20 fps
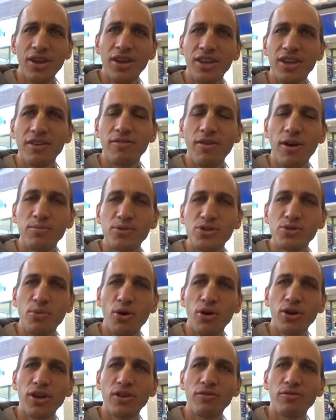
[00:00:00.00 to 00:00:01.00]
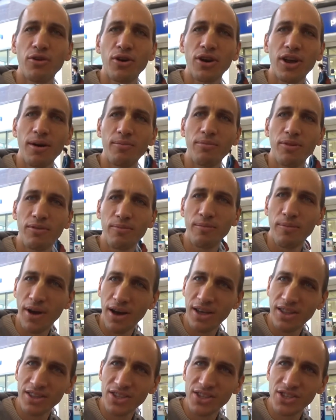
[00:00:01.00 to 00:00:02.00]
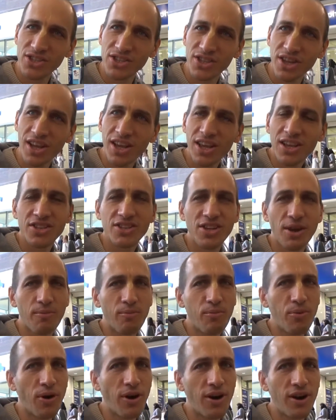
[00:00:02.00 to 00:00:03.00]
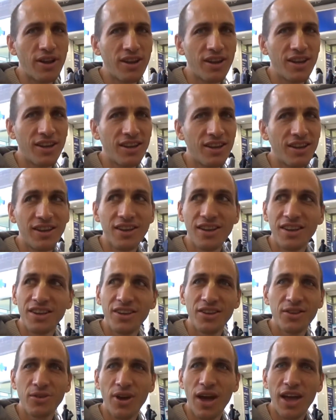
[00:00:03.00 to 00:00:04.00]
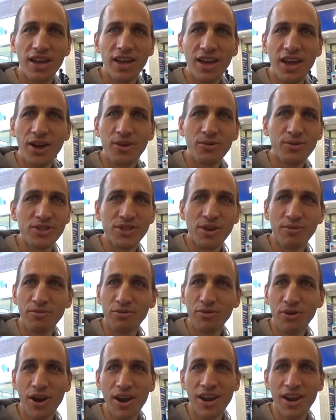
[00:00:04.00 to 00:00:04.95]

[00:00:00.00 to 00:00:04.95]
give up smoking for a couple of months, some party, hanging out exact with same